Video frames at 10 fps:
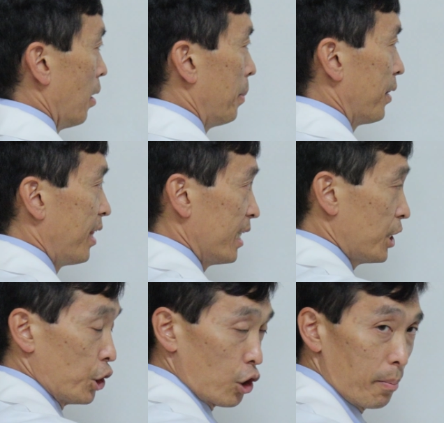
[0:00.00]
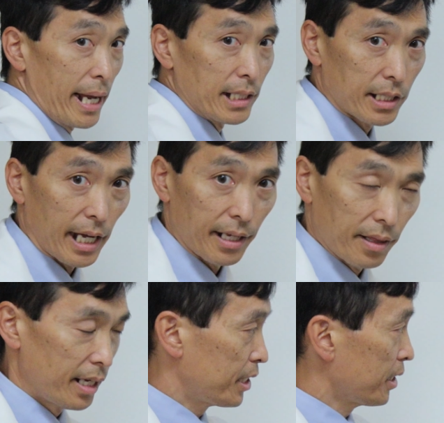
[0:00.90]
But this is your mainstay.
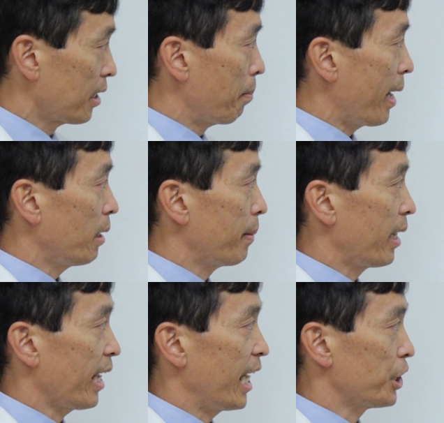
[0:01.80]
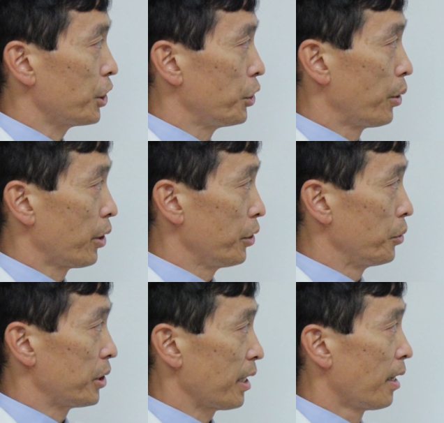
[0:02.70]
This is the main medication you are
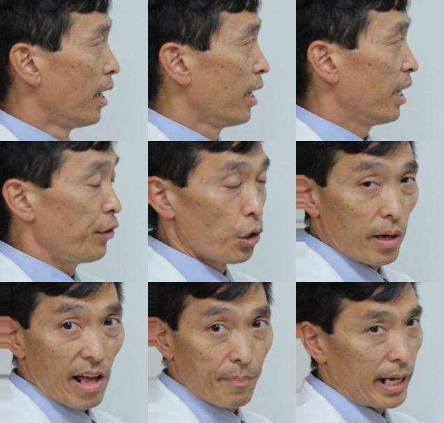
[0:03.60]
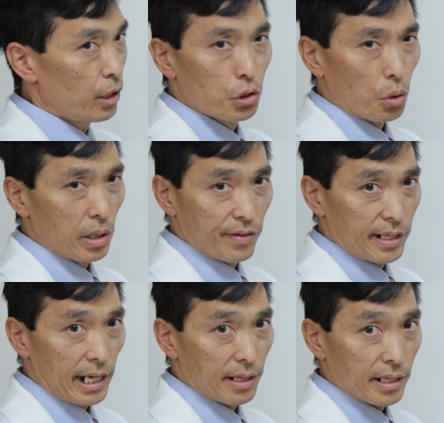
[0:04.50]
using. If you don't have pain, don't even
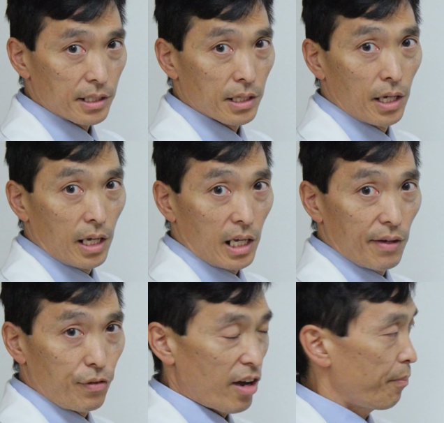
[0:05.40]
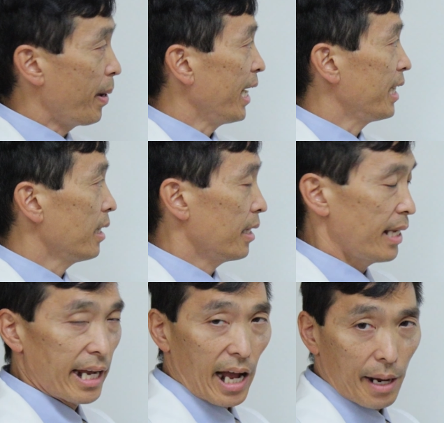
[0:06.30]
take this. If you have pain,
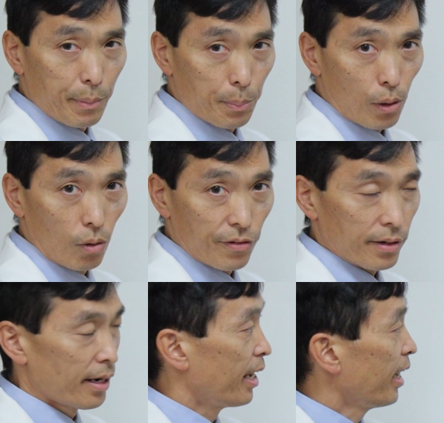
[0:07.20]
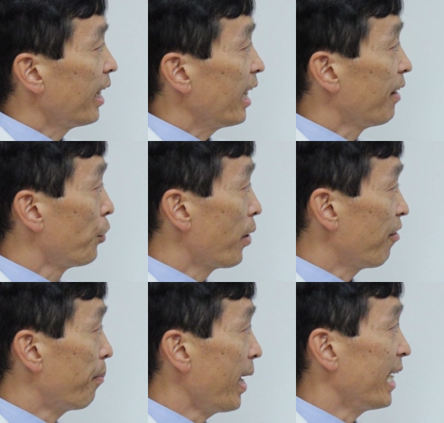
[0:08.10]
take ibuprofen. If you
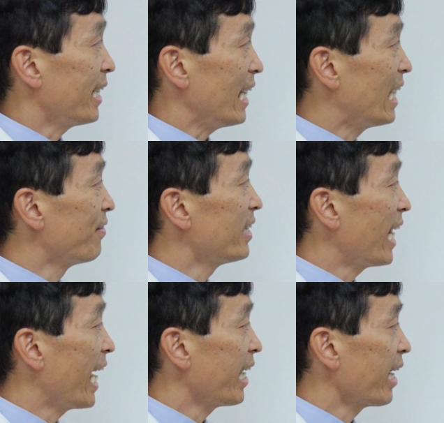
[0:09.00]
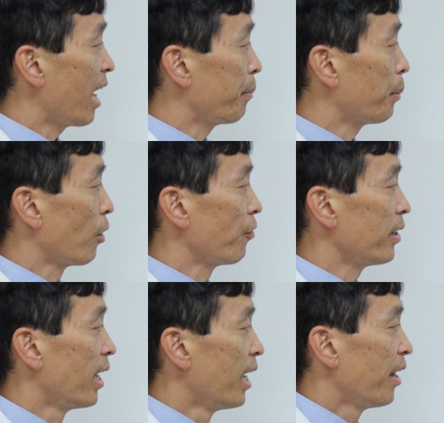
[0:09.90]
have pain even taking
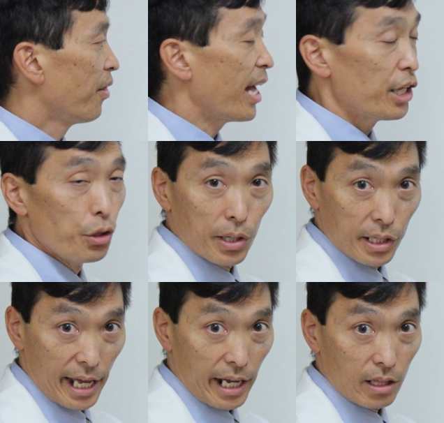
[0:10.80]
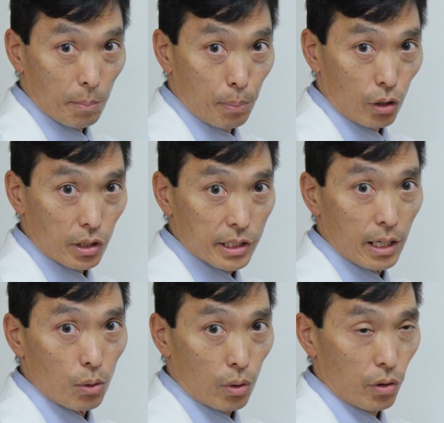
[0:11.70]
ibuprofen, then you can take the
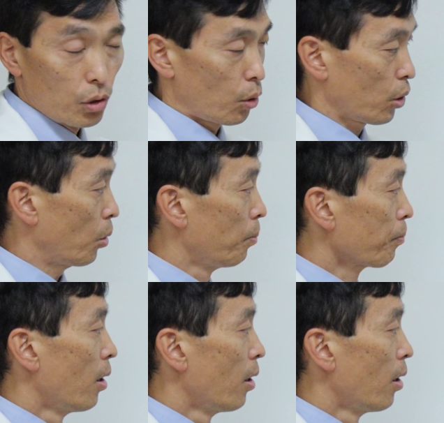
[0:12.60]
Percocet or the Norco.